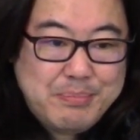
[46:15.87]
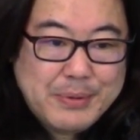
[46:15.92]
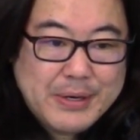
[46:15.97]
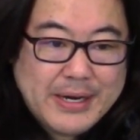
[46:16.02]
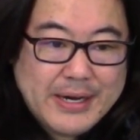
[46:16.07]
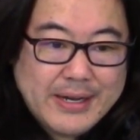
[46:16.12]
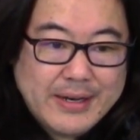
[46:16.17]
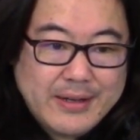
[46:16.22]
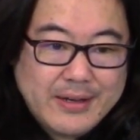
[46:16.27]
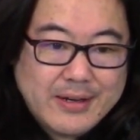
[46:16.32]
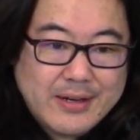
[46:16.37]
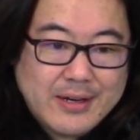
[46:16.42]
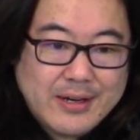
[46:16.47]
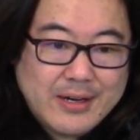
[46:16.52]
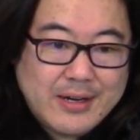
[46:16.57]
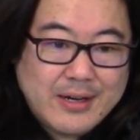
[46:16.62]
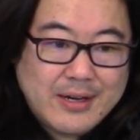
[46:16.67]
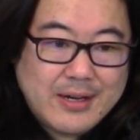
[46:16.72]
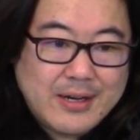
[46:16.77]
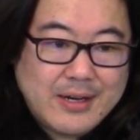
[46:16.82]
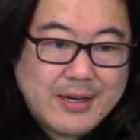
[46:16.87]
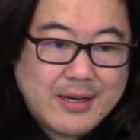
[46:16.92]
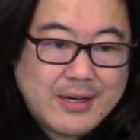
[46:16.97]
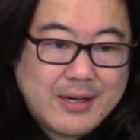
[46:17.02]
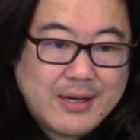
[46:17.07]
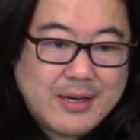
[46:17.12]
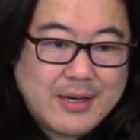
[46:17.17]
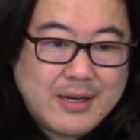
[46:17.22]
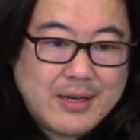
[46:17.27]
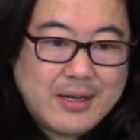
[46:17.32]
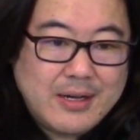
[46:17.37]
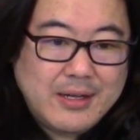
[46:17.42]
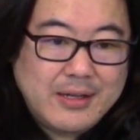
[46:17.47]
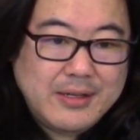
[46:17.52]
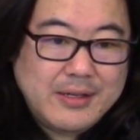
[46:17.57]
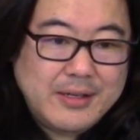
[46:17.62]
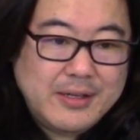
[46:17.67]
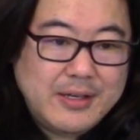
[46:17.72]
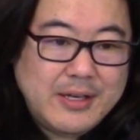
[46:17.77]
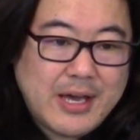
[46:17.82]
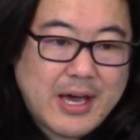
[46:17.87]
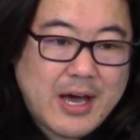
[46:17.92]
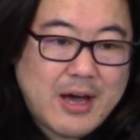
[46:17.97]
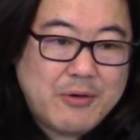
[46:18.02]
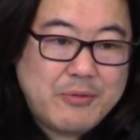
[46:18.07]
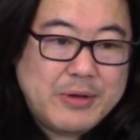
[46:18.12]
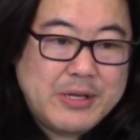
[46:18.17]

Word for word: But uh yeah,